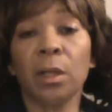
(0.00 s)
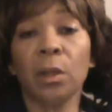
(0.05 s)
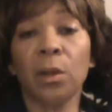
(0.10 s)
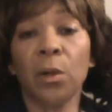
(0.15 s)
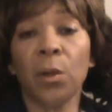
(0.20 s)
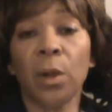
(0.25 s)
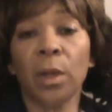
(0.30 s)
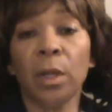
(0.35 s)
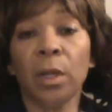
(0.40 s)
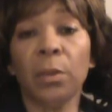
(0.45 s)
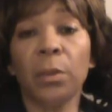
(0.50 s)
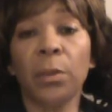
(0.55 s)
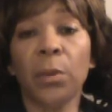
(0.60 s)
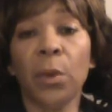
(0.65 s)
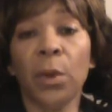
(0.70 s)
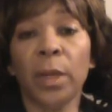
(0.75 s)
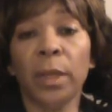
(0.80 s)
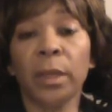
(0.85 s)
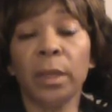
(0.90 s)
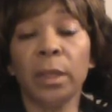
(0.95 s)

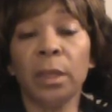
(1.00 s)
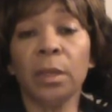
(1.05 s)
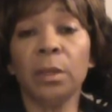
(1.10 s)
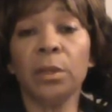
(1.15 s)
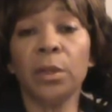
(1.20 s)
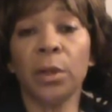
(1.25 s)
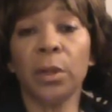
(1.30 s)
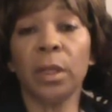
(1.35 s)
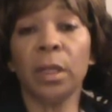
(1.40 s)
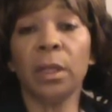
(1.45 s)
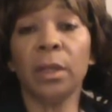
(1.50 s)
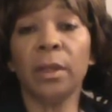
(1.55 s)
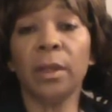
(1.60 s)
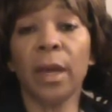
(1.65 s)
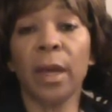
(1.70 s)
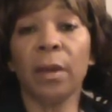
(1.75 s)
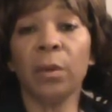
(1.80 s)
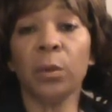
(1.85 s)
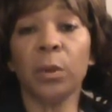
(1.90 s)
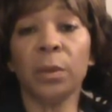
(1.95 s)
court-appointed attorney
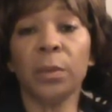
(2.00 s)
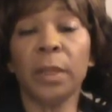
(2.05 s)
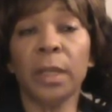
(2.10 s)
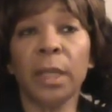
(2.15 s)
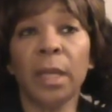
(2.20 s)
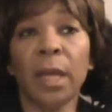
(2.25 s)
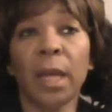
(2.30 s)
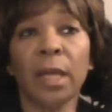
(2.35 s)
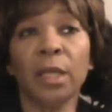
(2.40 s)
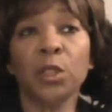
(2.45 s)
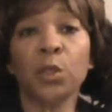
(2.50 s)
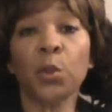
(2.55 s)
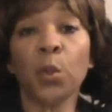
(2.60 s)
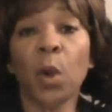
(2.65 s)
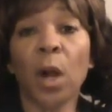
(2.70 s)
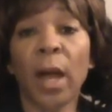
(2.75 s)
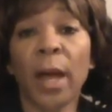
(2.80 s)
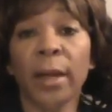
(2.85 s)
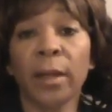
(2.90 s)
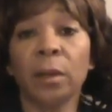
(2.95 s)
that would be a
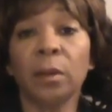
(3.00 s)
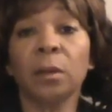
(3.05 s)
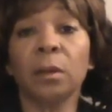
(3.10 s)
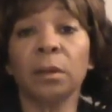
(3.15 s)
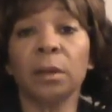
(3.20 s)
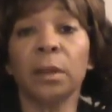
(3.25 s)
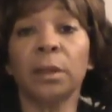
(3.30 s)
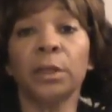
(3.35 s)
trial